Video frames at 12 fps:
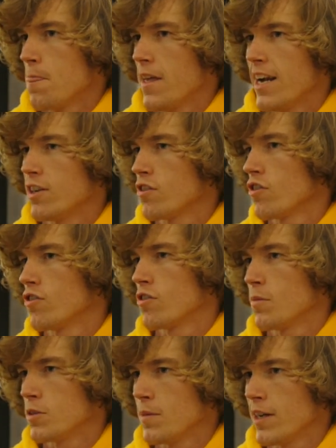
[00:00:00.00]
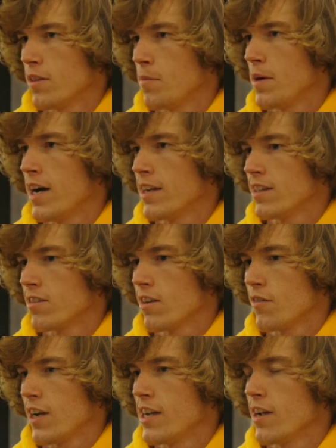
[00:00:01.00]
I just learned so much about the body and
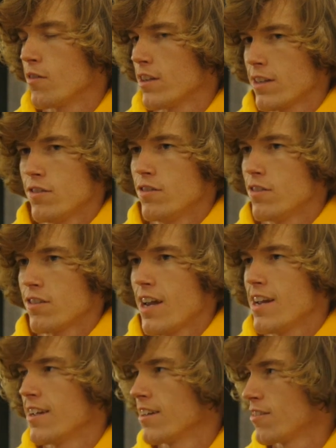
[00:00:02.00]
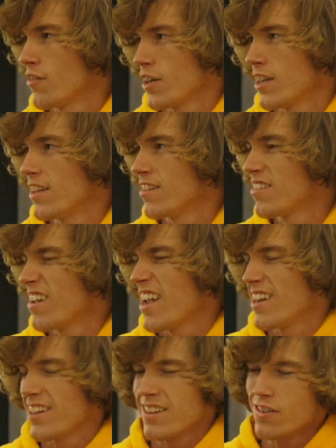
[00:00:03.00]
stuff. And I was like, dude, skating is fucking
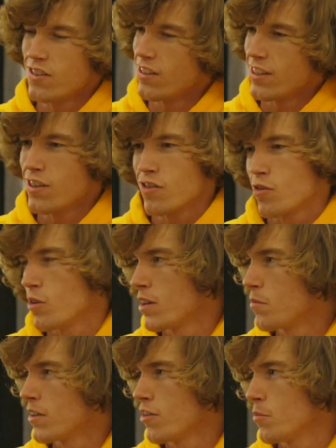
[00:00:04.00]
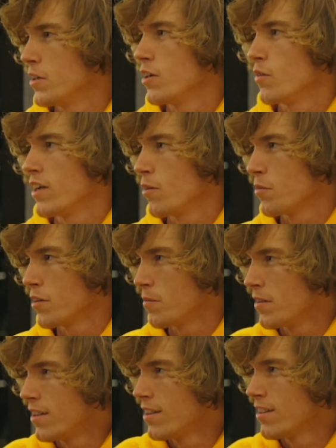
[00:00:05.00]
insane. Like they're just like destroying themselves, but no one helps
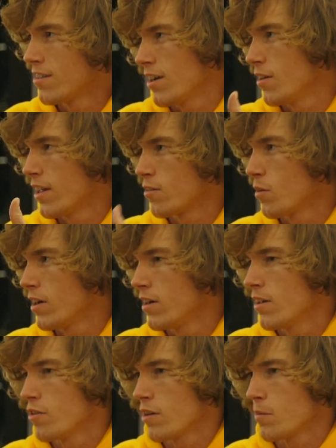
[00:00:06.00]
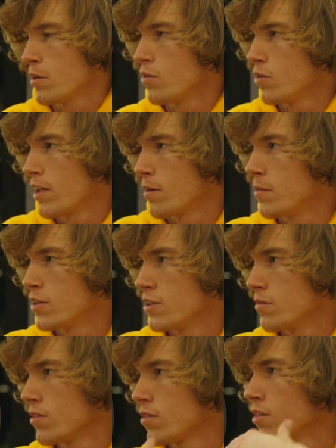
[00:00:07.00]
them. So that's why that was like my whole like
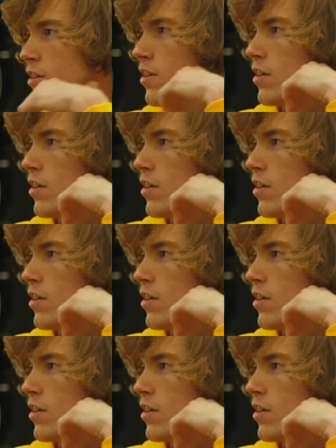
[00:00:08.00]
mission was